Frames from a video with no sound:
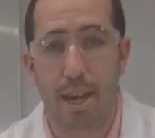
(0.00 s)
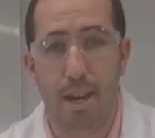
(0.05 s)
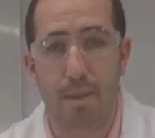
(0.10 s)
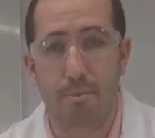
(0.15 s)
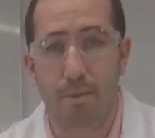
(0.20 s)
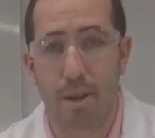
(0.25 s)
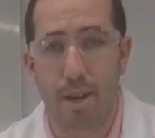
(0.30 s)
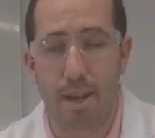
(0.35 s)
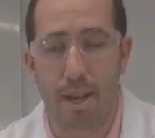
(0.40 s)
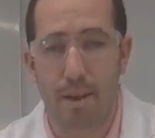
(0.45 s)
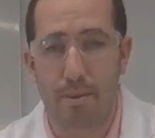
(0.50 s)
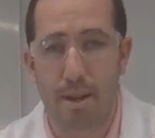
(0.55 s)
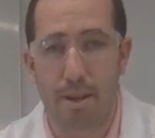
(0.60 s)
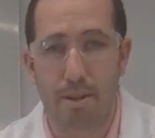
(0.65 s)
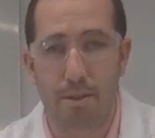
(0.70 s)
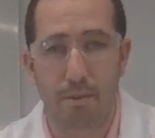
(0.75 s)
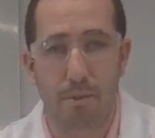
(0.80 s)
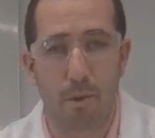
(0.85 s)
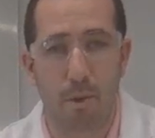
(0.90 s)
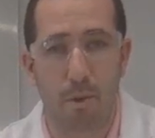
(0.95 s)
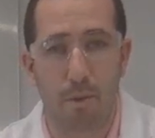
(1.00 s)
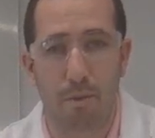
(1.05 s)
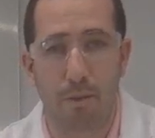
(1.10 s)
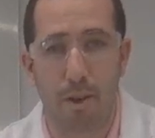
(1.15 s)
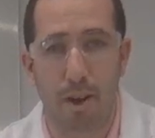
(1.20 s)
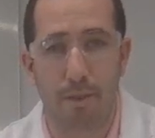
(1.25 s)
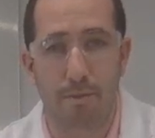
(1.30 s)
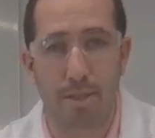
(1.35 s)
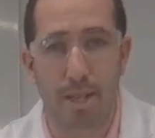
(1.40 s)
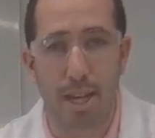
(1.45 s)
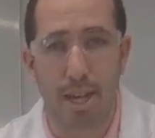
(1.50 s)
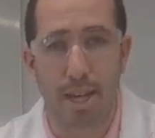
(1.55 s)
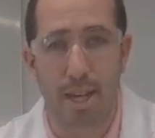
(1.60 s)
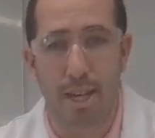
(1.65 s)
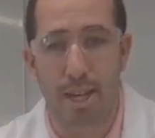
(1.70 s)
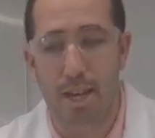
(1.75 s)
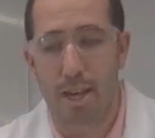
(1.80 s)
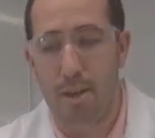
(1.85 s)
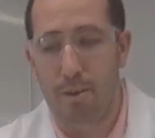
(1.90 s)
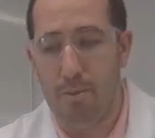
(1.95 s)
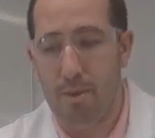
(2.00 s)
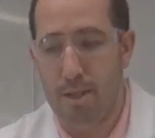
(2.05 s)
It might come out to 4 or 5D,